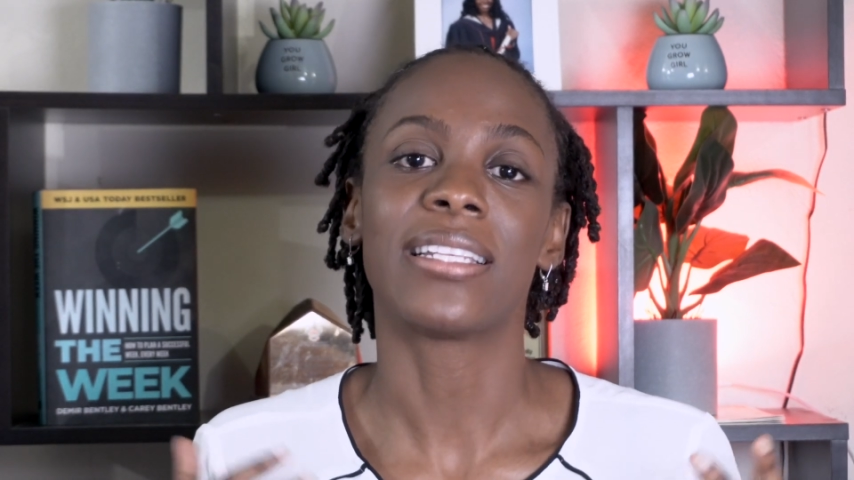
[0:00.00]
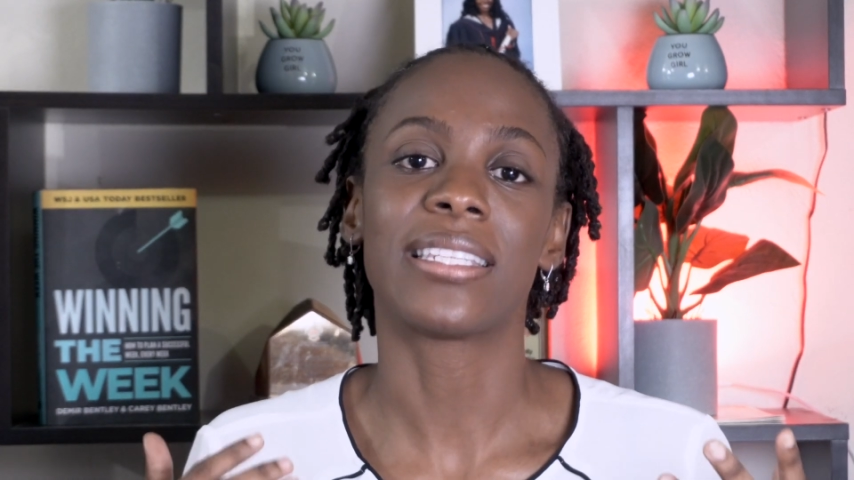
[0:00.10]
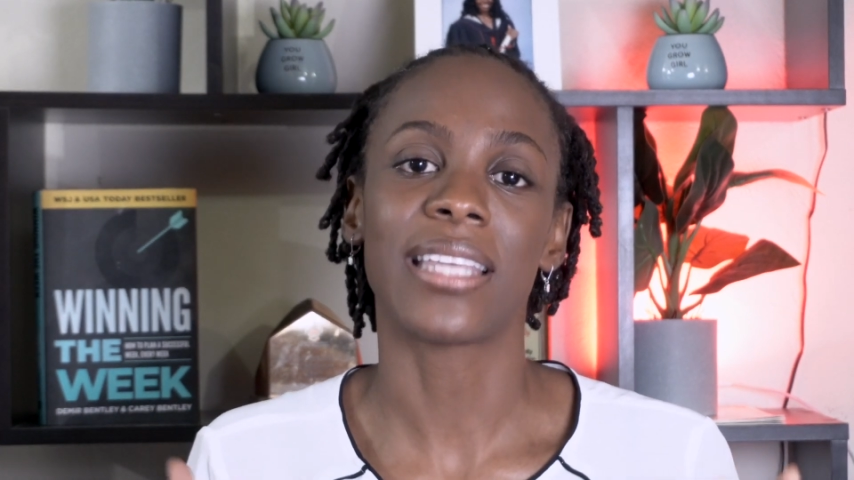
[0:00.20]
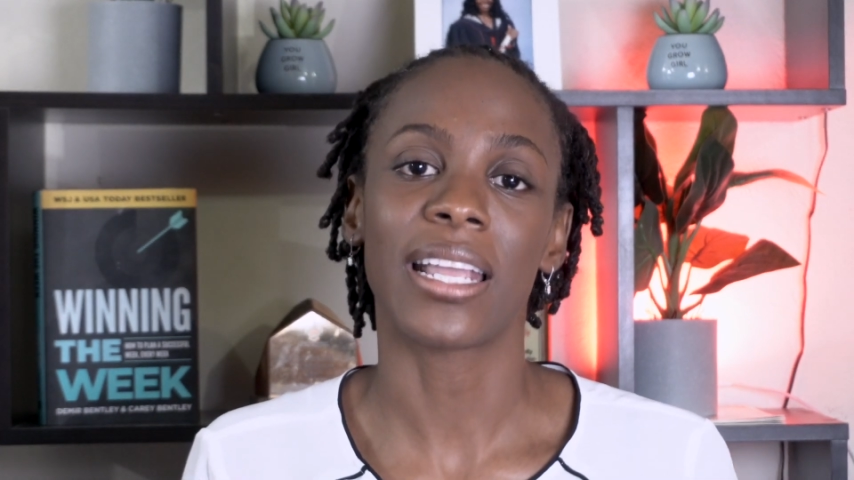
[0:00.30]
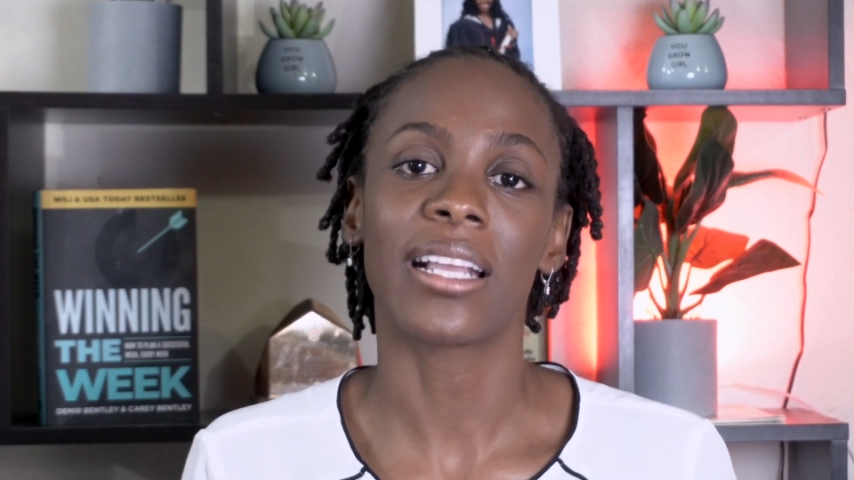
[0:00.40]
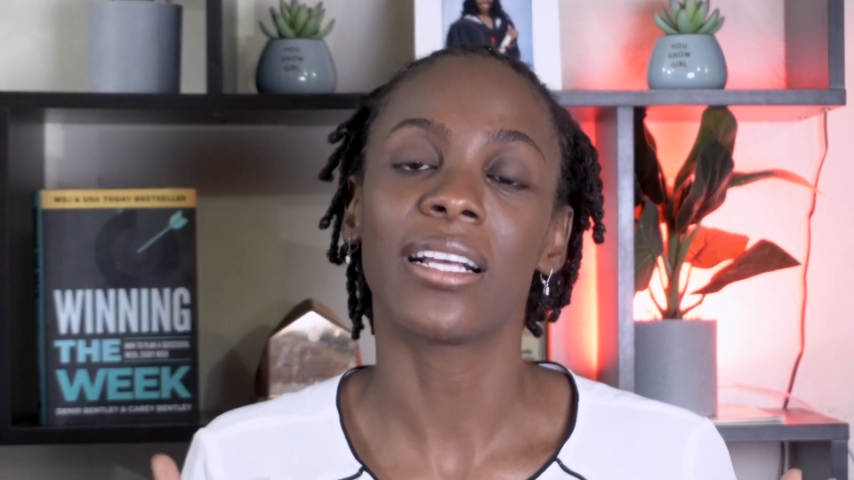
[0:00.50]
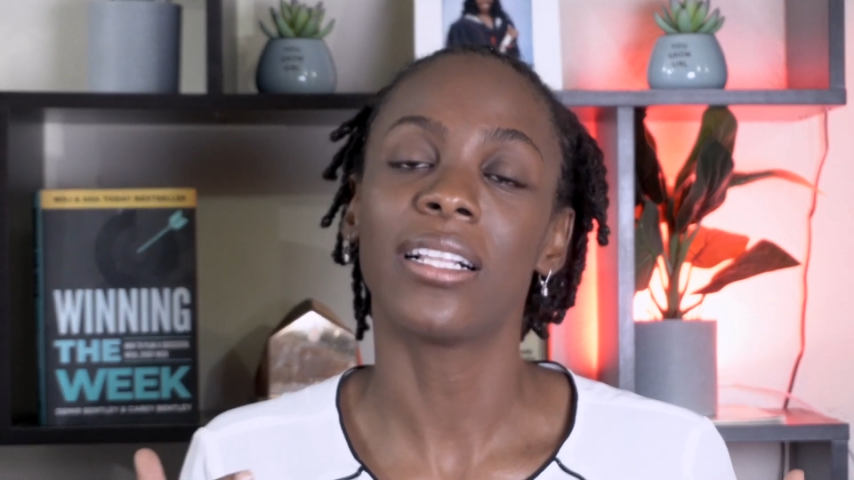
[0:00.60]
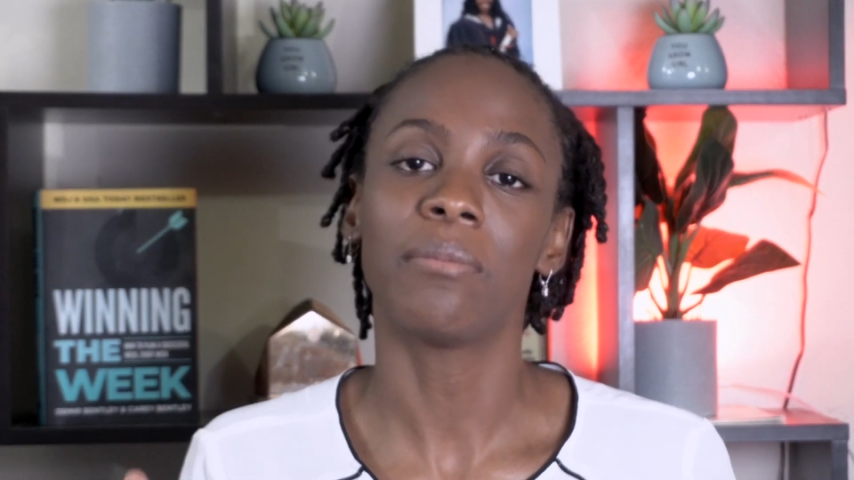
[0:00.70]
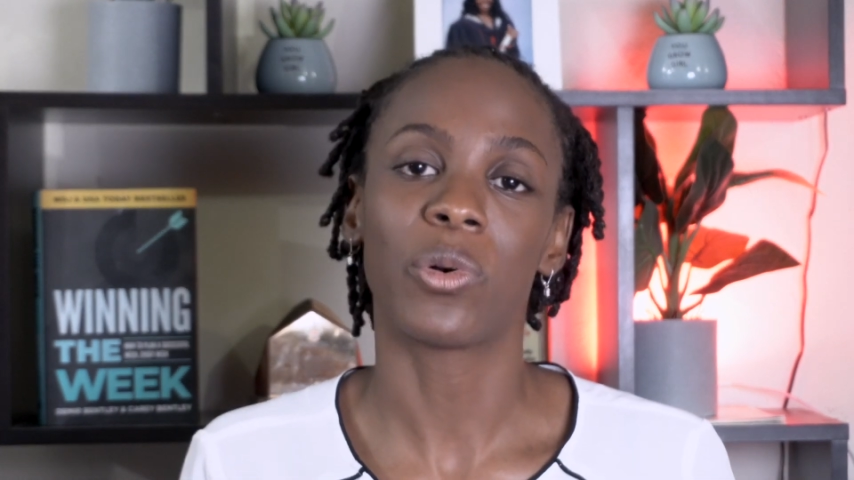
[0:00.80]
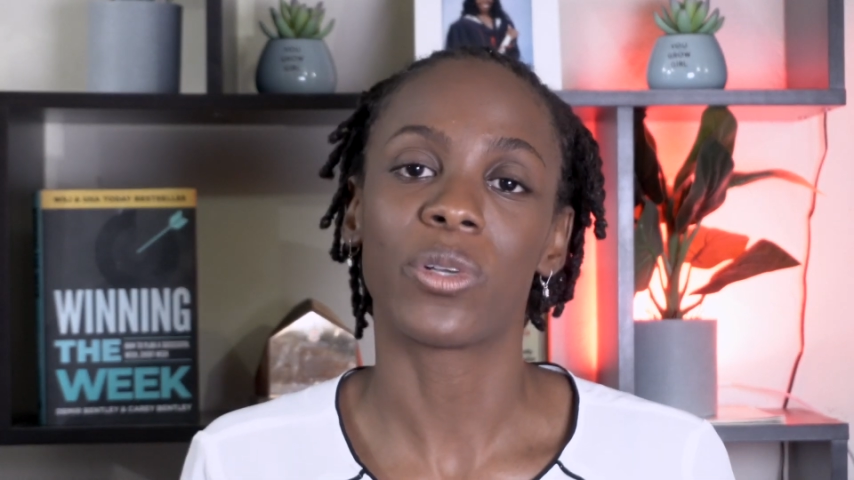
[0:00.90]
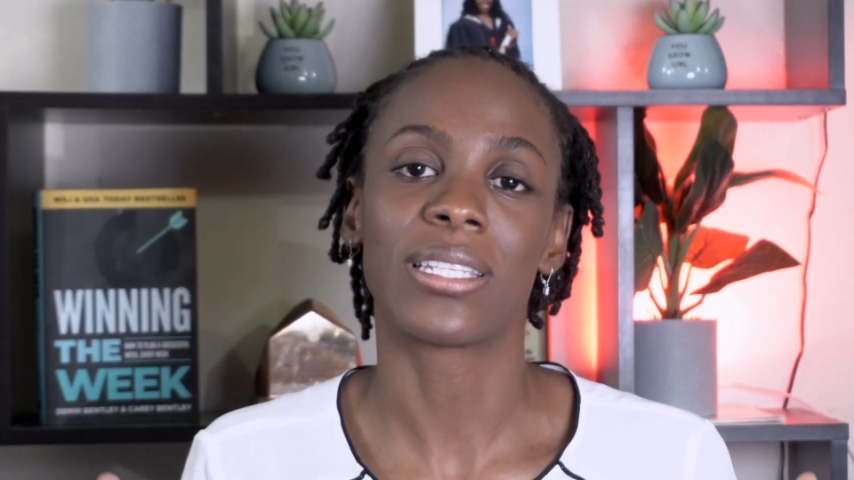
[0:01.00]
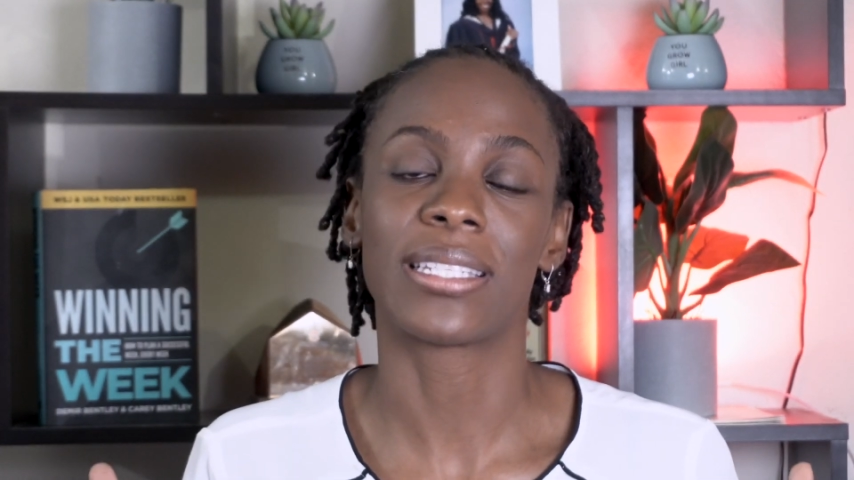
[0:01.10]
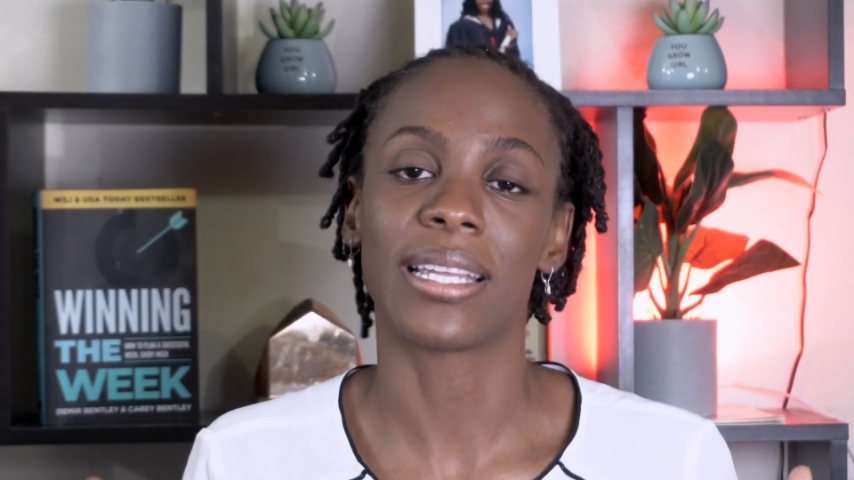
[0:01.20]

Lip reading: single most